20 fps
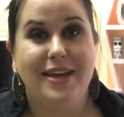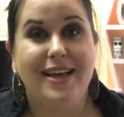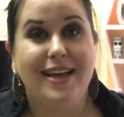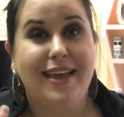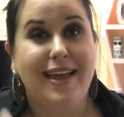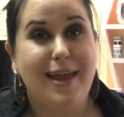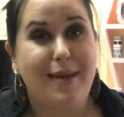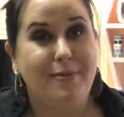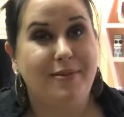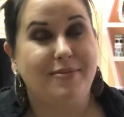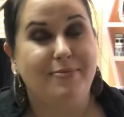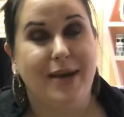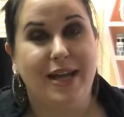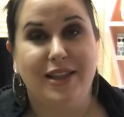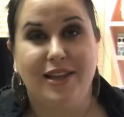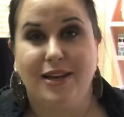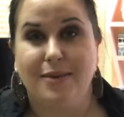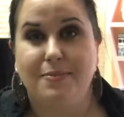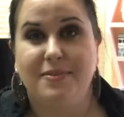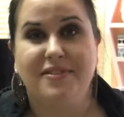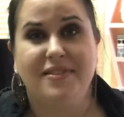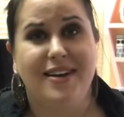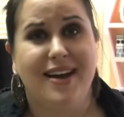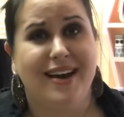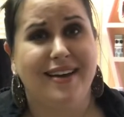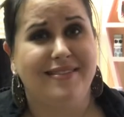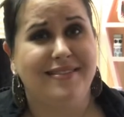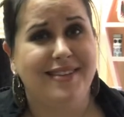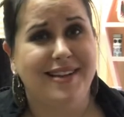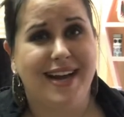it keeps my lips
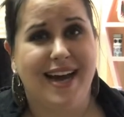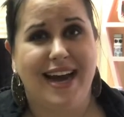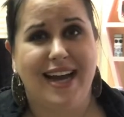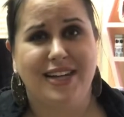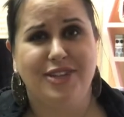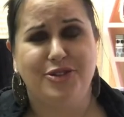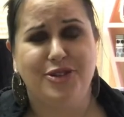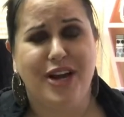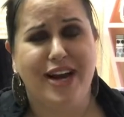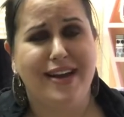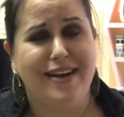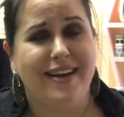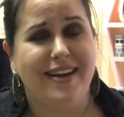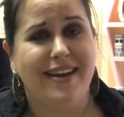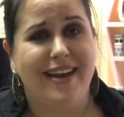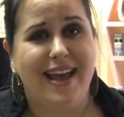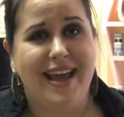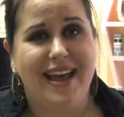nice and hydrated